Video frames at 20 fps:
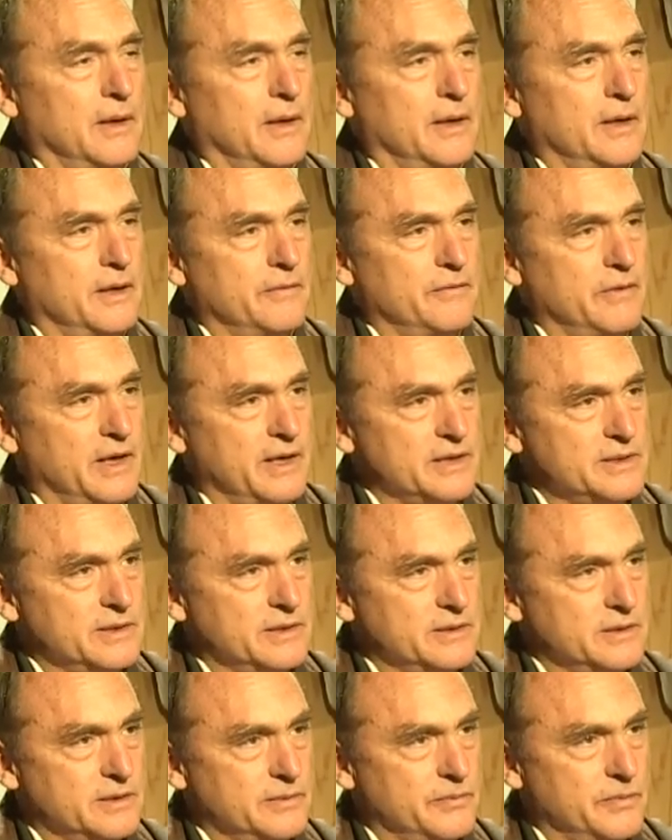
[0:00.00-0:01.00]
And I've asked
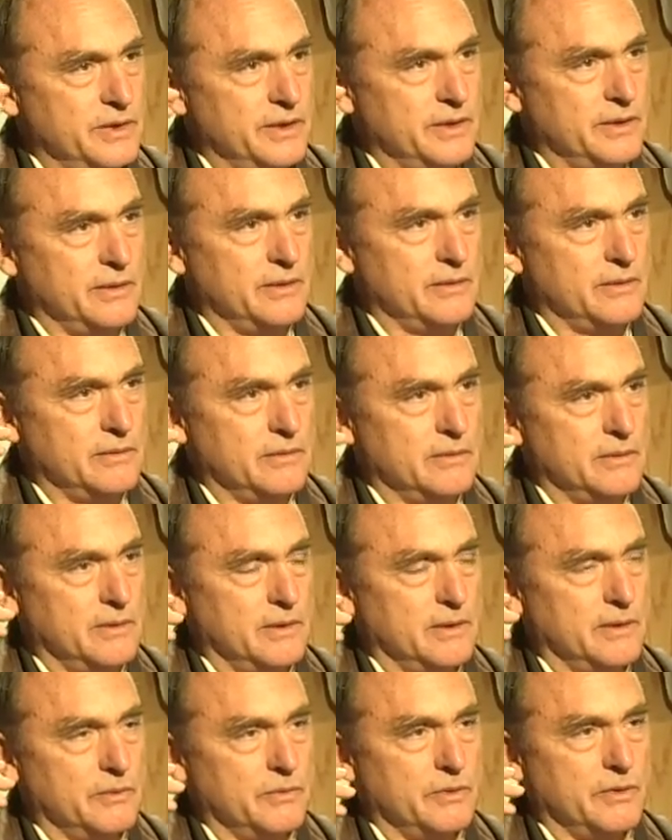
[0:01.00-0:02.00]
it to be
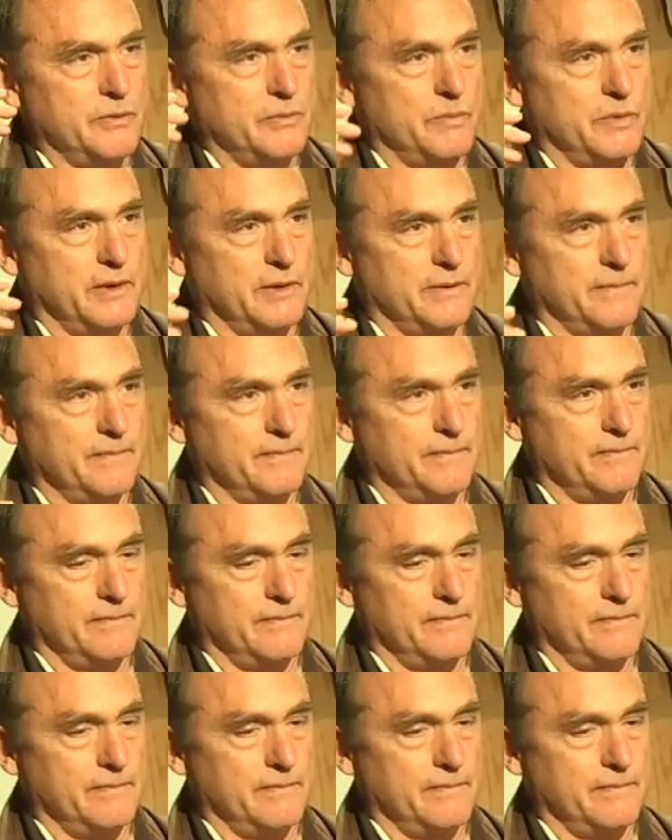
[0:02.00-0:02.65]
uh, with me.